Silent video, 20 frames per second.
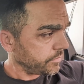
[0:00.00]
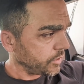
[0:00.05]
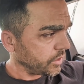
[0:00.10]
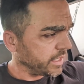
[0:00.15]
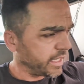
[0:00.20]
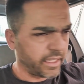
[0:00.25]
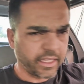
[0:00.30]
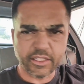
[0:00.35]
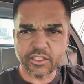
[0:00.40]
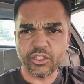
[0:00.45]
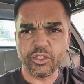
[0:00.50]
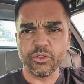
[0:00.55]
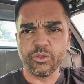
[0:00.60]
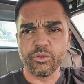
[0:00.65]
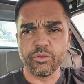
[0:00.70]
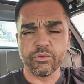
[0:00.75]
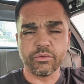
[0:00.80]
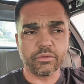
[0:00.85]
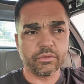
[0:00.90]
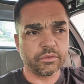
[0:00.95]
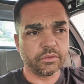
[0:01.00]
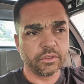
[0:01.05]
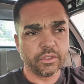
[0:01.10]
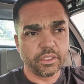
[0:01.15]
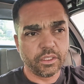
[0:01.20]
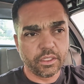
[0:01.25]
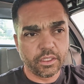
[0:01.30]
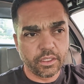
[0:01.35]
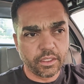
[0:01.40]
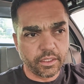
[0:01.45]
LSU.
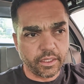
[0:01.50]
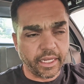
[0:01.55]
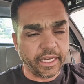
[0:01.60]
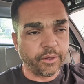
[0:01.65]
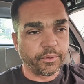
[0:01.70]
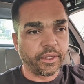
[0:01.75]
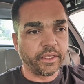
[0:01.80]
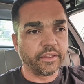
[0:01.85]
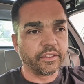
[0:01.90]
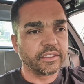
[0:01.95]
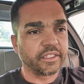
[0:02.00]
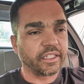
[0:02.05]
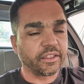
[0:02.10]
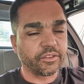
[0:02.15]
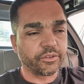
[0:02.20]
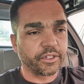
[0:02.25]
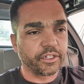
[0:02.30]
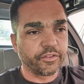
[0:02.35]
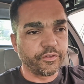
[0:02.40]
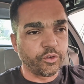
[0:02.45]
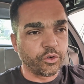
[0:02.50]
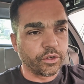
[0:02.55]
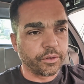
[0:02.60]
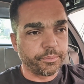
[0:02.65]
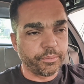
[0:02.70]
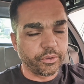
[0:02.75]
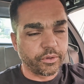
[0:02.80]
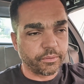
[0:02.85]
Anyway, there's like 3 or 4